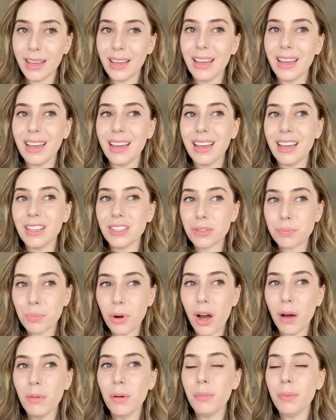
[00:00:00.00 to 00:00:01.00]
is
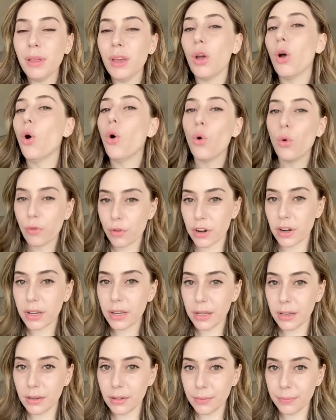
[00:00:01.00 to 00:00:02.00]
probably
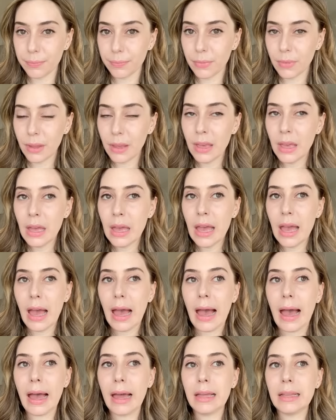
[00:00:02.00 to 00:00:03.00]
overkill.
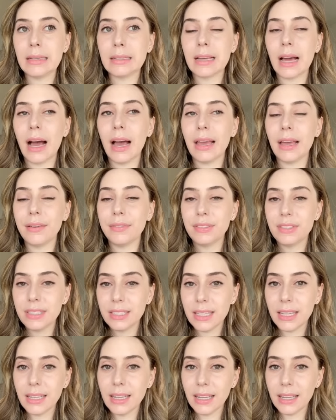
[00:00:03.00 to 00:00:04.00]
And I have
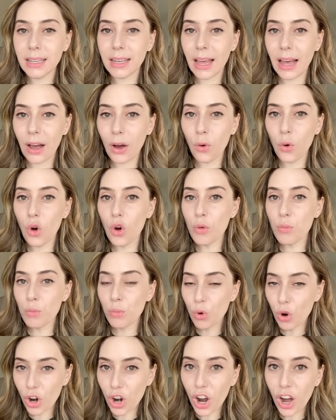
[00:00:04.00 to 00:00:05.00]
seen it now
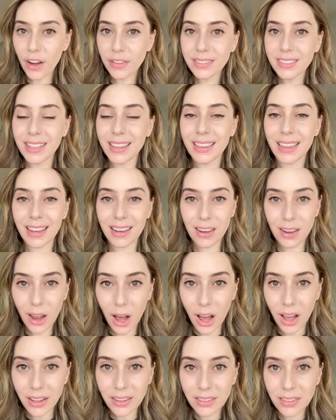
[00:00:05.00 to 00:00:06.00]
more often than
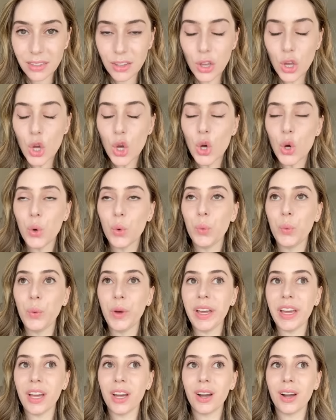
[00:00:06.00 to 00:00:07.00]
not
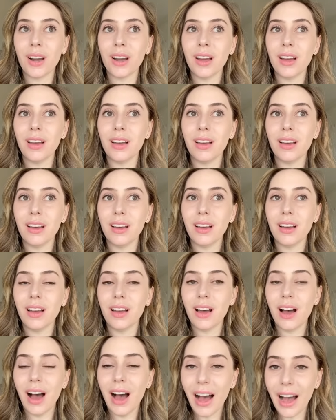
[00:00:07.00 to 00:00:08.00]
where
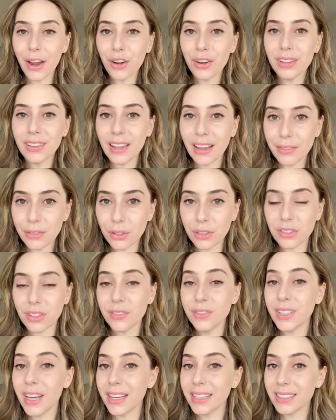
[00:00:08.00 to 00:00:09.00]
higher levels of
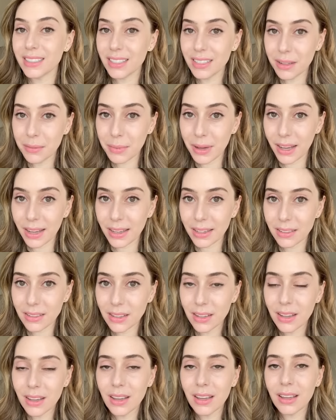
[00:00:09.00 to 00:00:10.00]
niacinamide
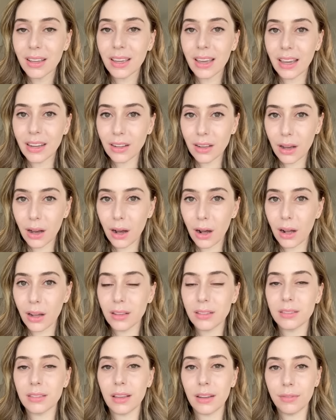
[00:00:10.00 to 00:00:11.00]
can
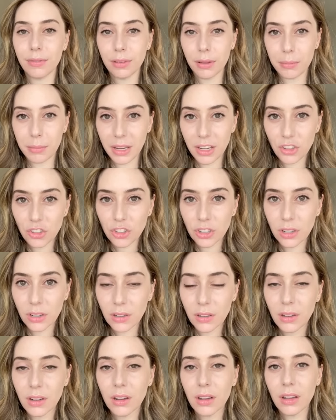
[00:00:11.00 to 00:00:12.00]
cause
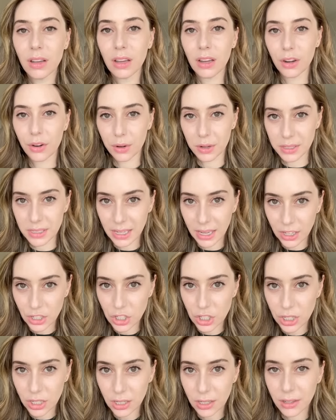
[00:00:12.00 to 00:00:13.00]
inflammation,
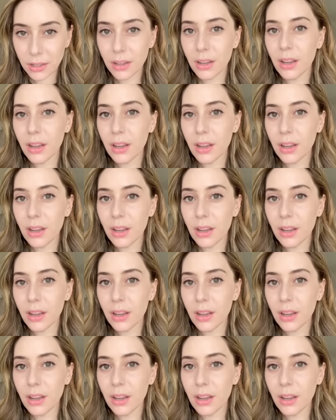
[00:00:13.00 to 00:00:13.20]
irritation,